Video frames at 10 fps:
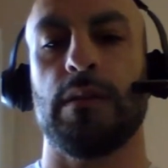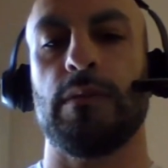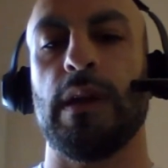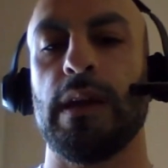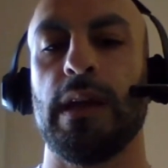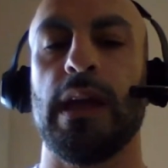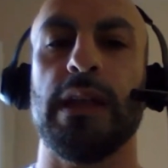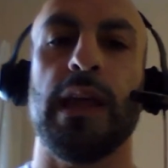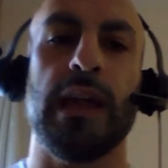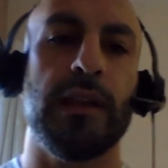Right.
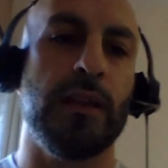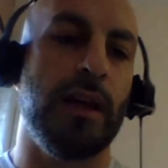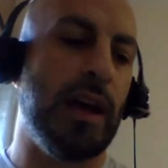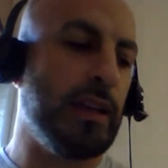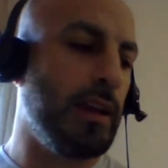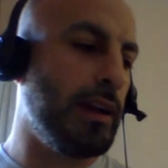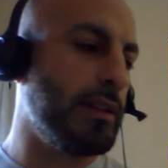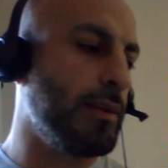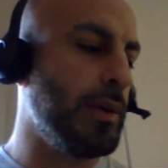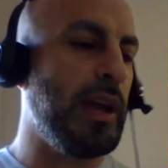And
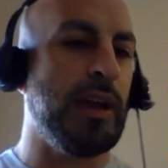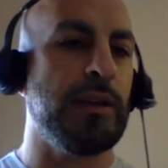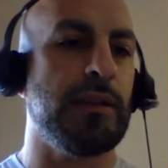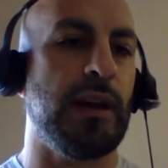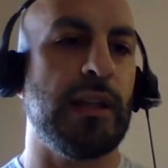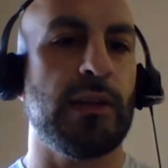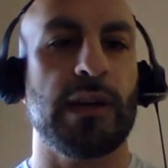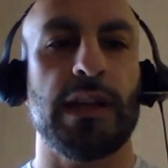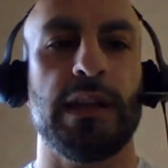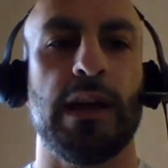the way I look
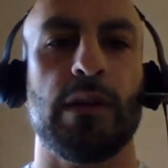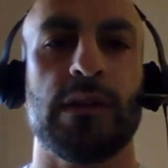at it now,